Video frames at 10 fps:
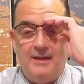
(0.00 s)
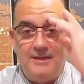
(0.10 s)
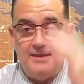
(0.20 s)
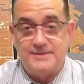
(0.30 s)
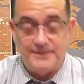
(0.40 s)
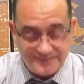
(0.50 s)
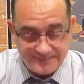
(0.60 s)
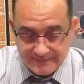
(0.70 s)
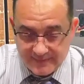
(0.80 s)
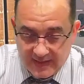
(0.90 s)
Listen,
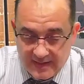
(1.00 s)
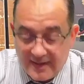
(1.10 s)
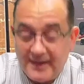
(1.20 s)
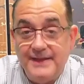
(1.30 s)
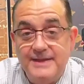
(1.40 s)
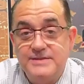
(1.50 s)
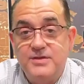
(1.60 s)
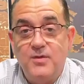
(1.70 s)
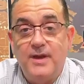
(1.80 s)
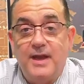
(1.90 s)
God is
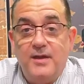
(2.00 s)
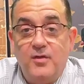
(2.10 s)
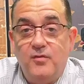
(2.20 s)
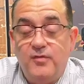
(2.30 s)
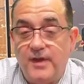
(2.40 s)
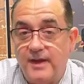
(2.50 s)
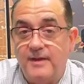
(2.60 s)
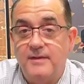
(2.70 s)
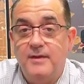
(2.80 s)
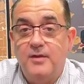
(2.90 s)
doing a new thing.
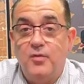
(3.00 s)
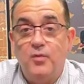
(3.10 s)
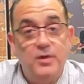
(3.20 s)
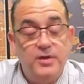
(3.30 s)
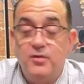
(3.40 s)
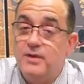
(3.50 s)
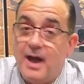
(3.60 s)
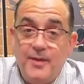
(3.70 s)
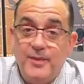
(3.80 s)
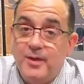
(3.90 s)
Will you
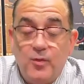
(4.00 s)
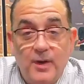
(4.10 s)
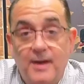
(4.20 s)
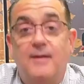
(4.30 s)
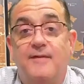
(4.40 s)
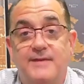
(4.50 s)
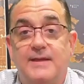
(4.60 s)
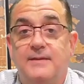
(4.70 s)
not be aware of it?